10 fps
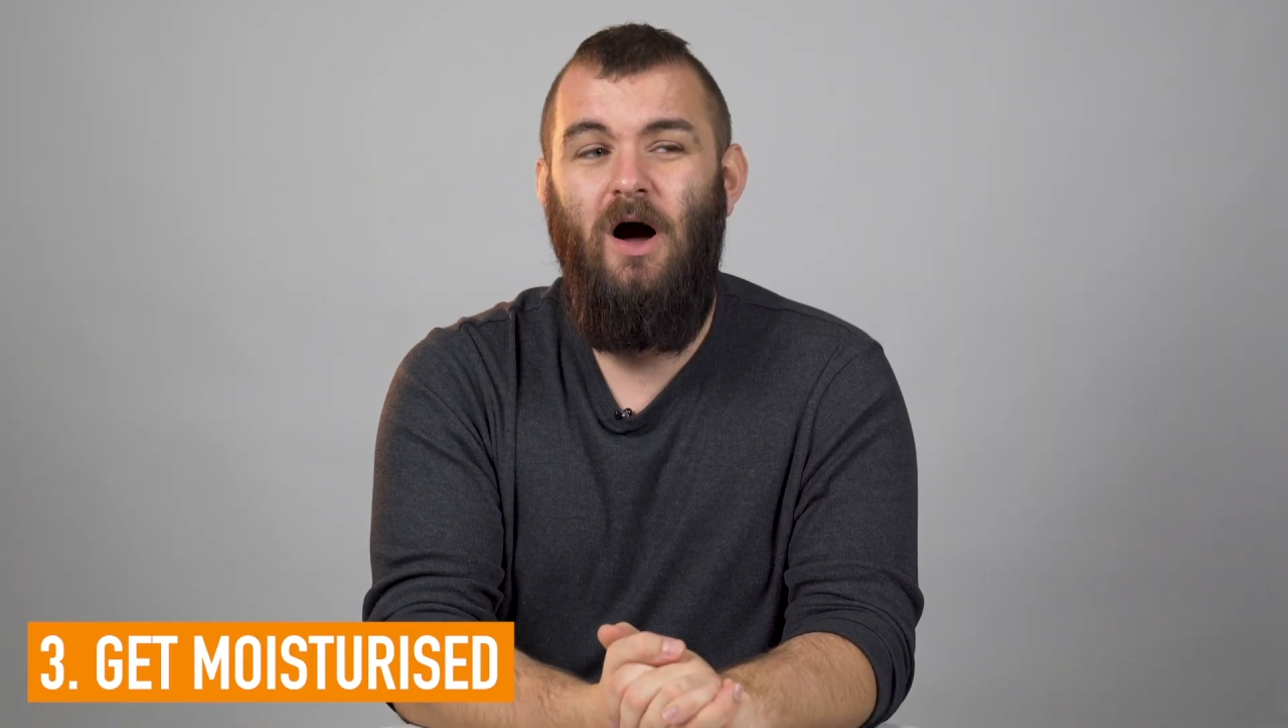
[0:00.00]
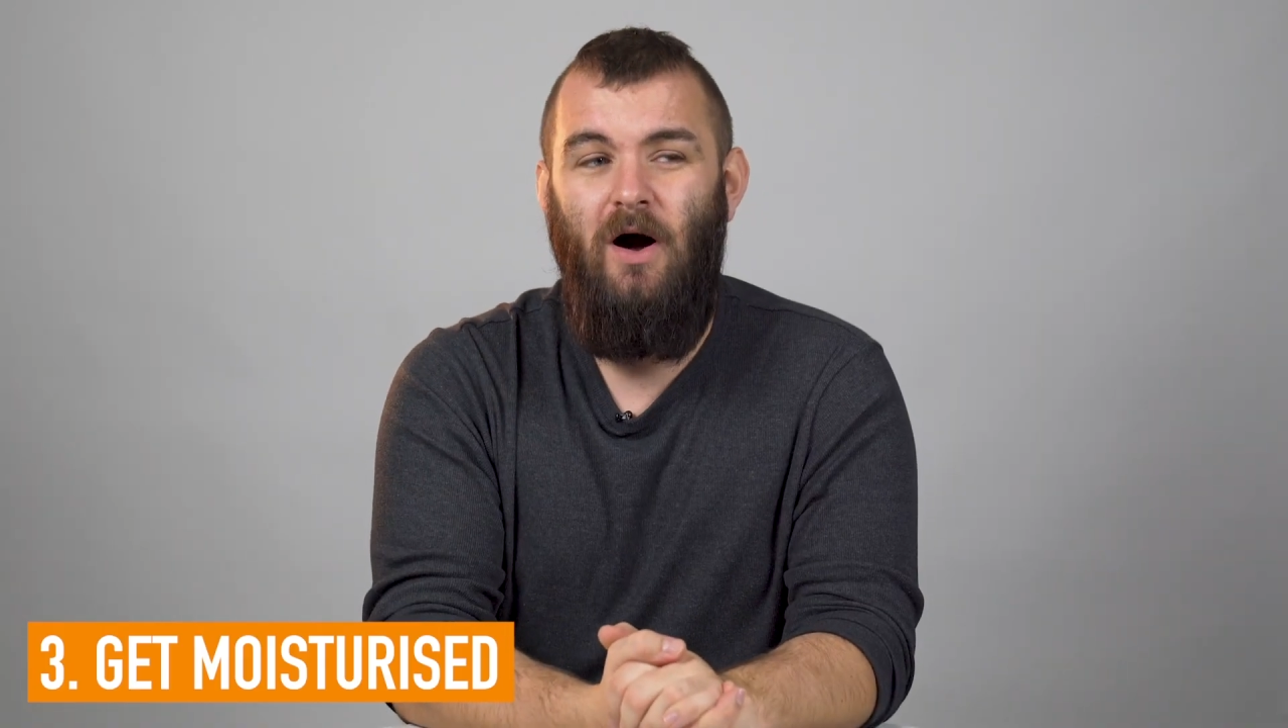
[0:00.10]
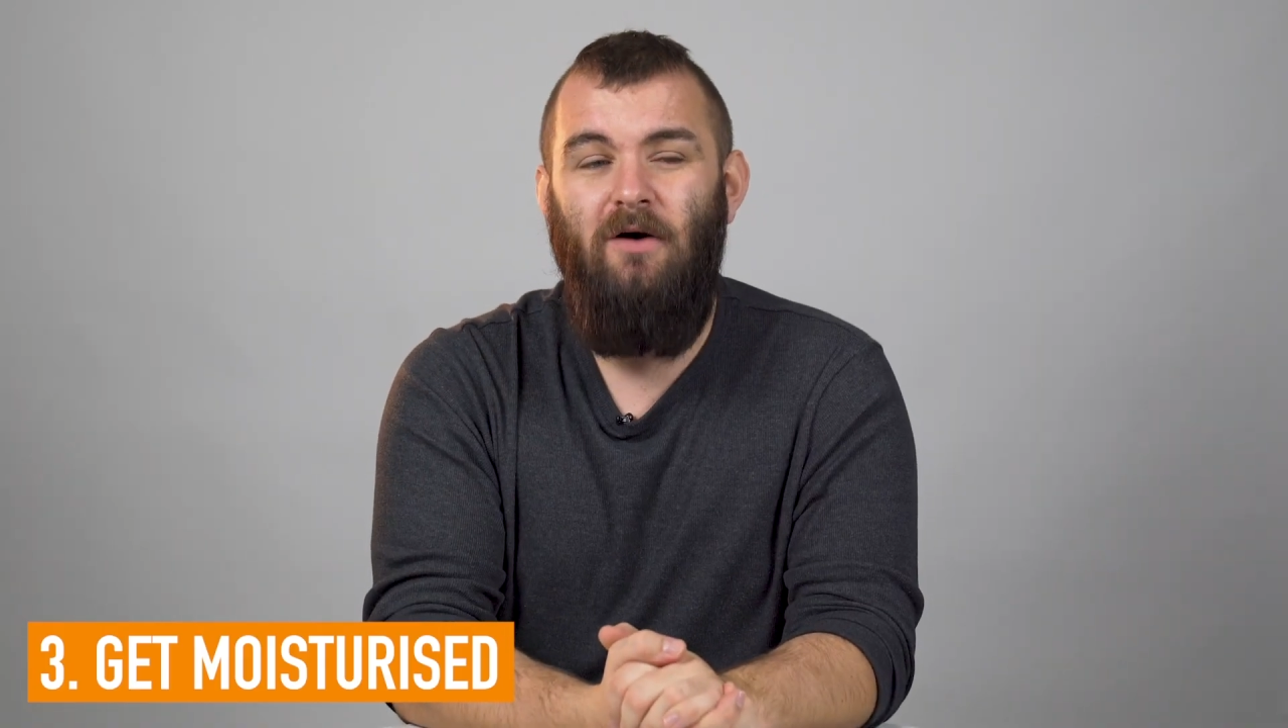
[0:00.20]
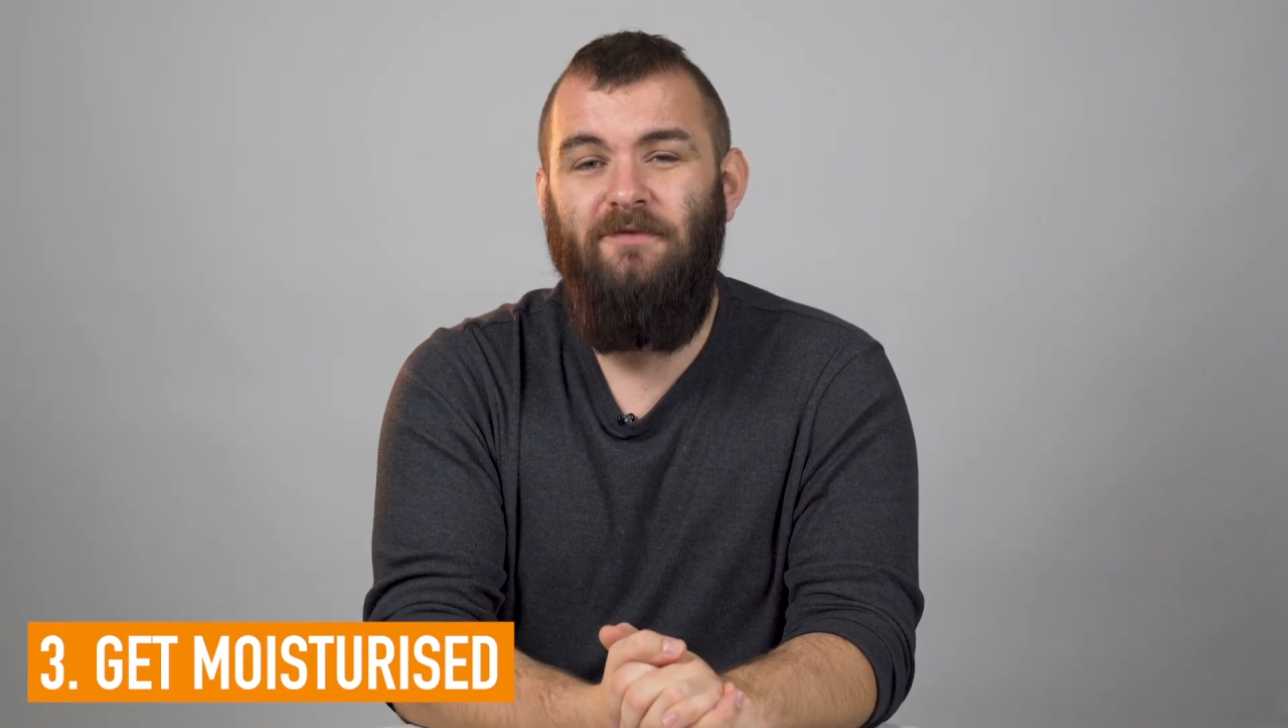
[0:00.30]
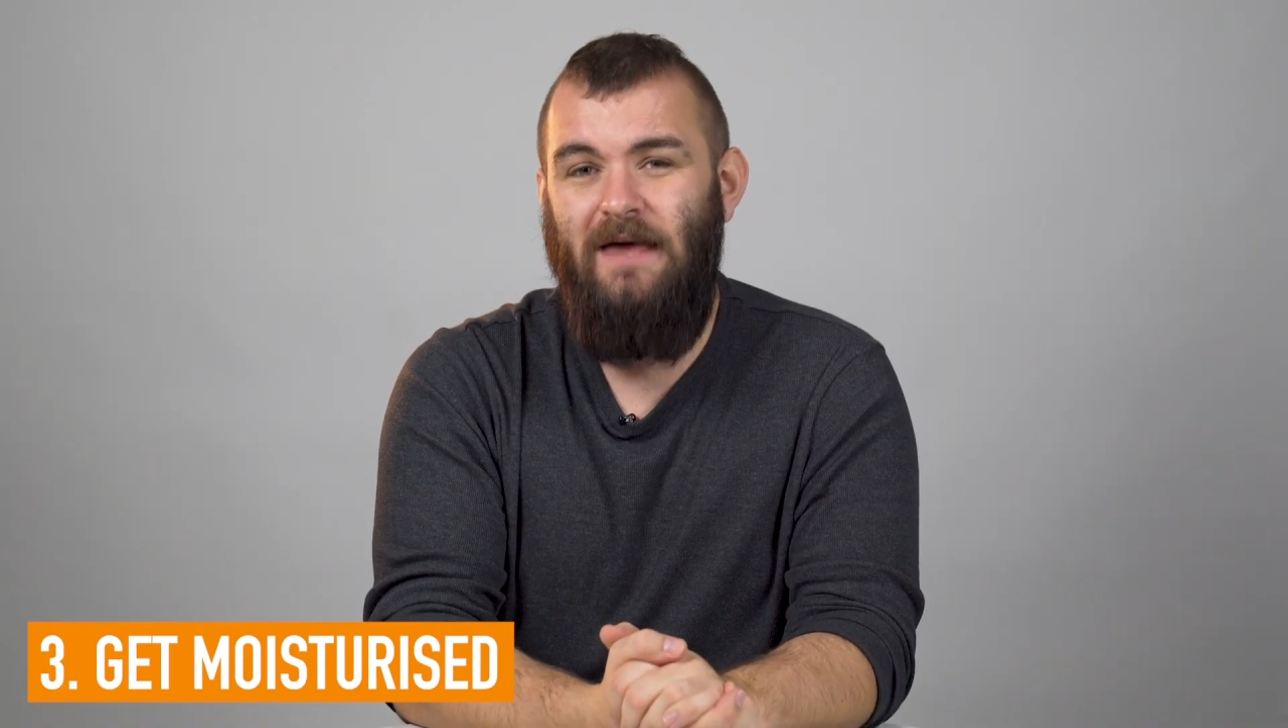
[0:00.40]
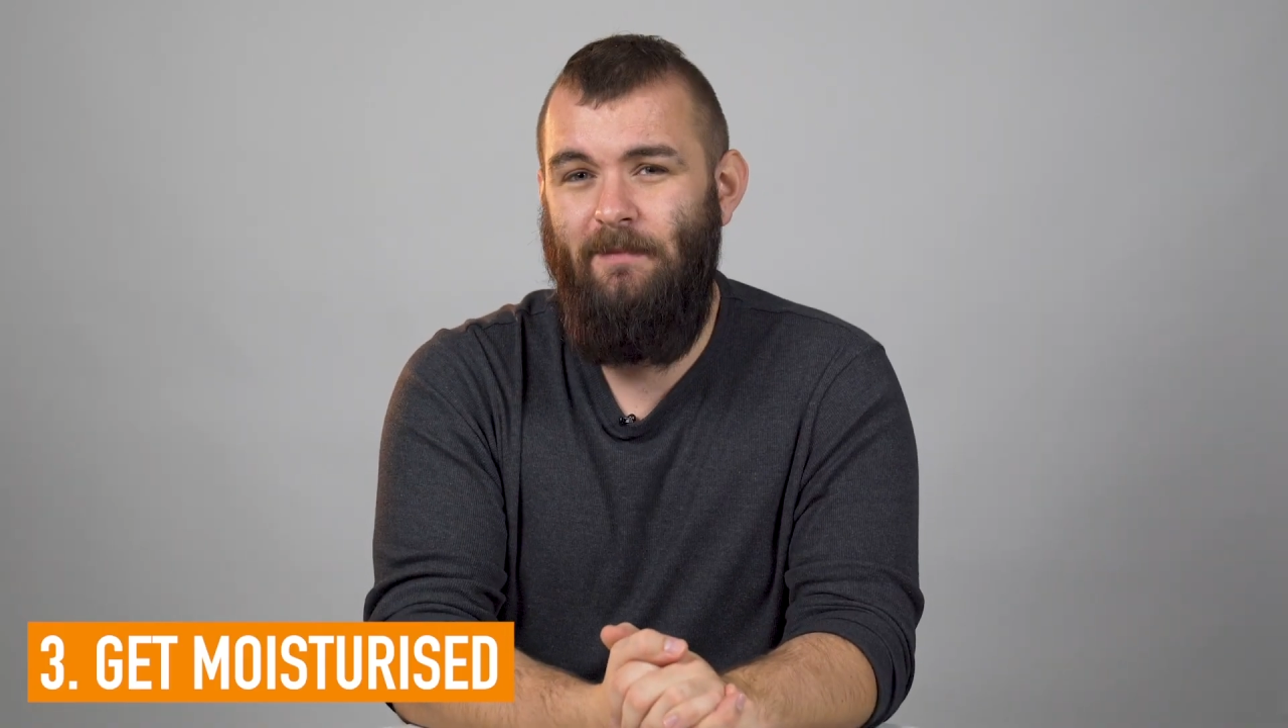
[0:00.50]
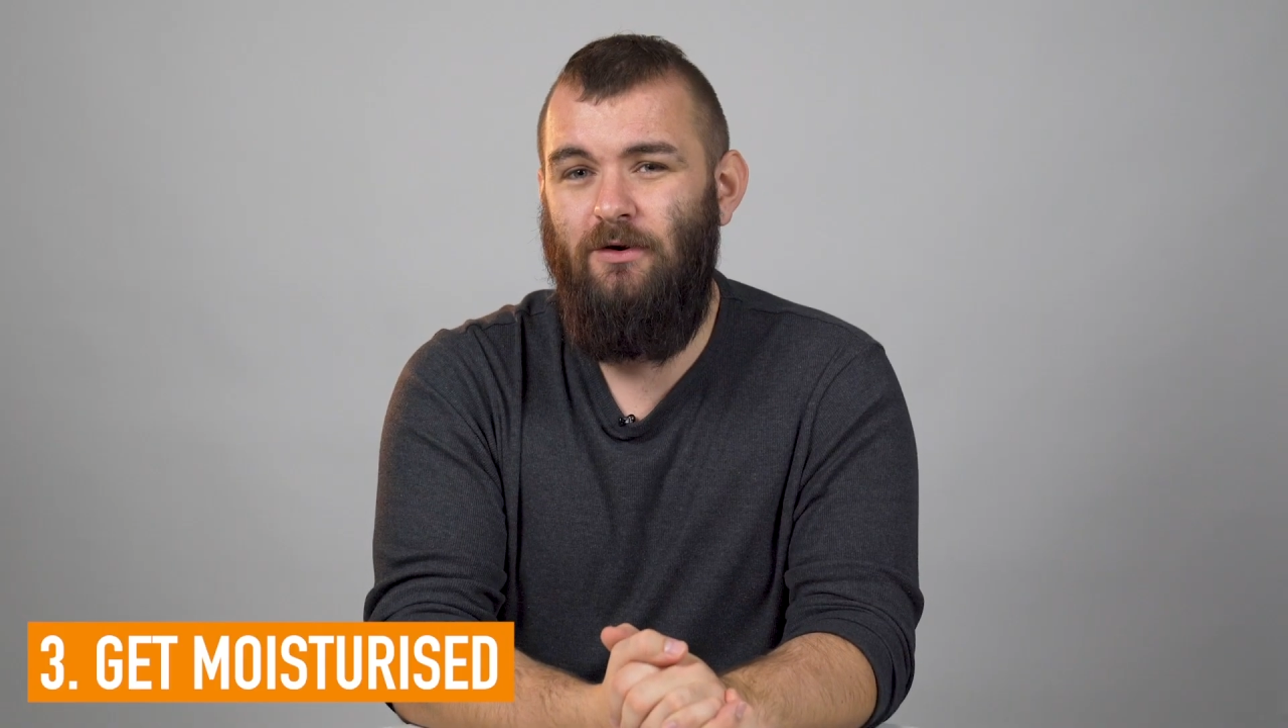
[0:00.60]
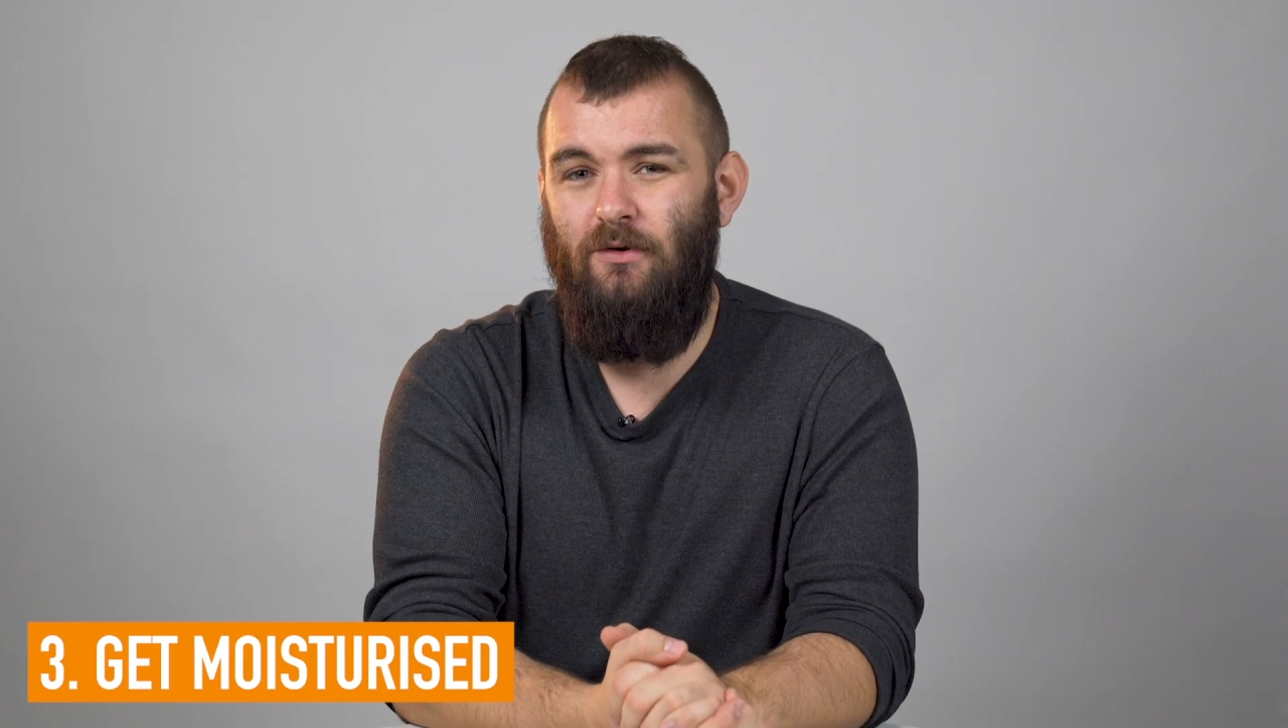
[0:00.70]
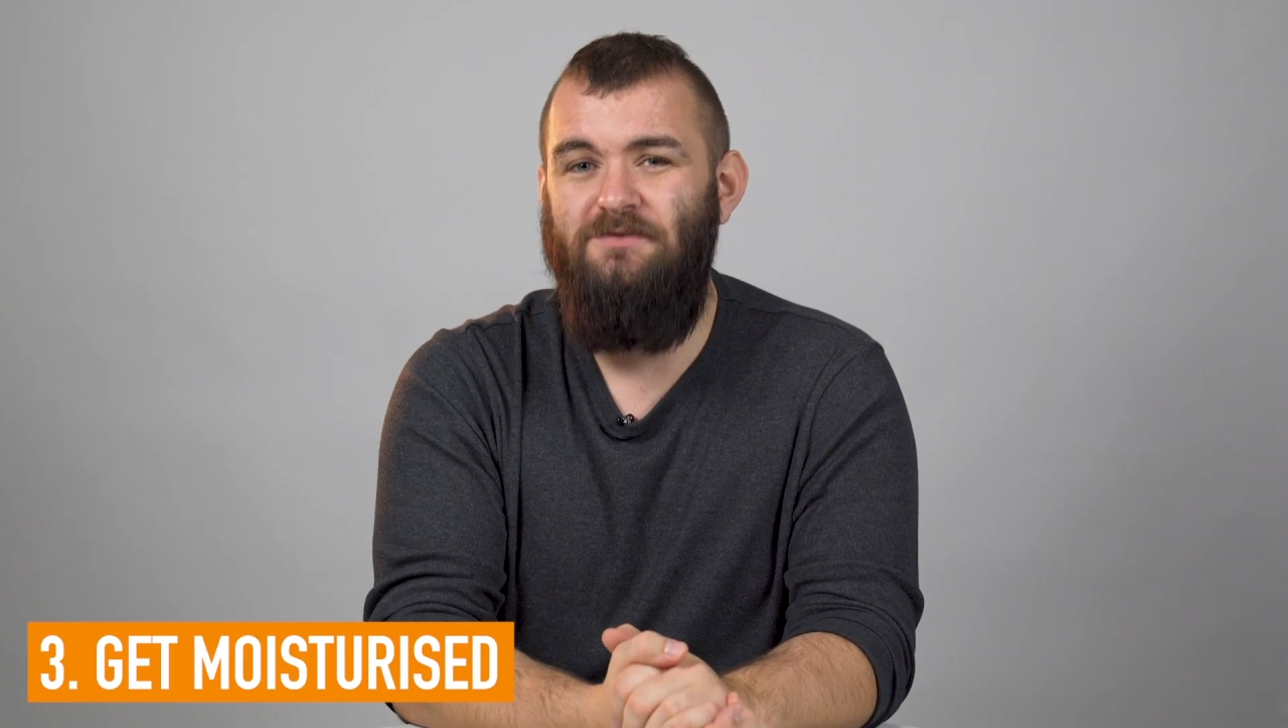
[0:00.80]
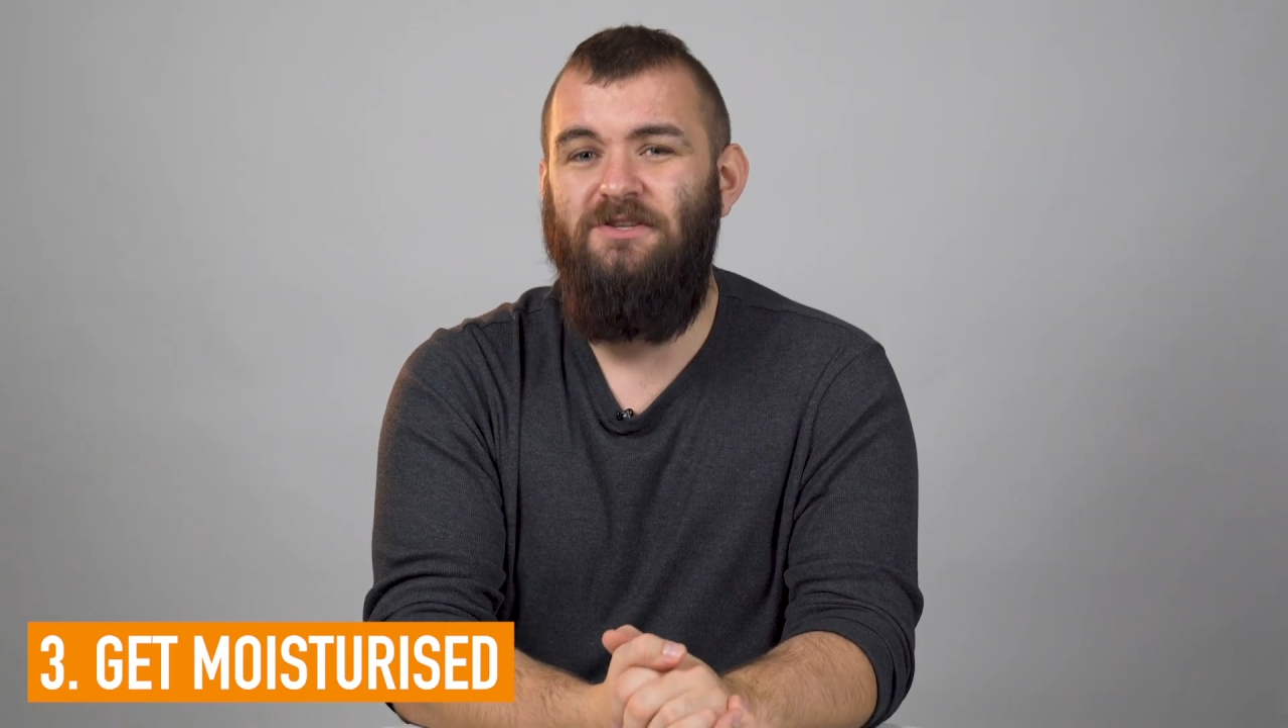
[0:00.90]
of
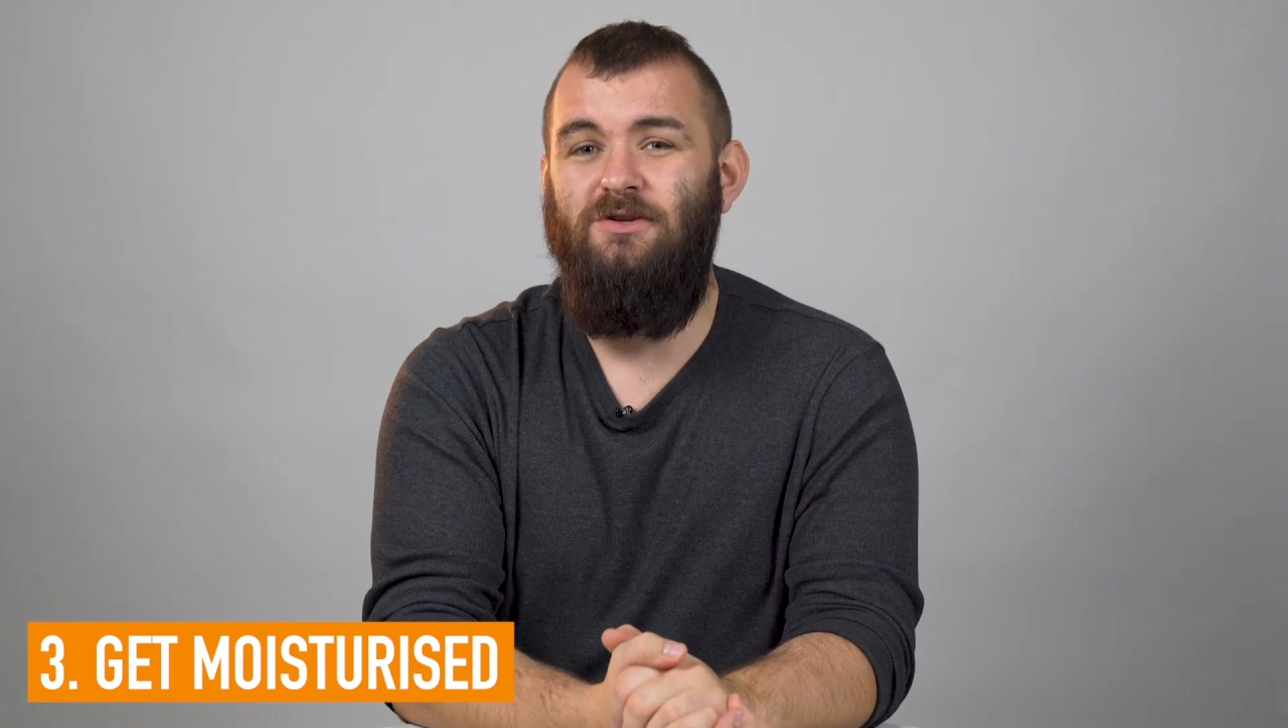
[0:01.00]
chemicals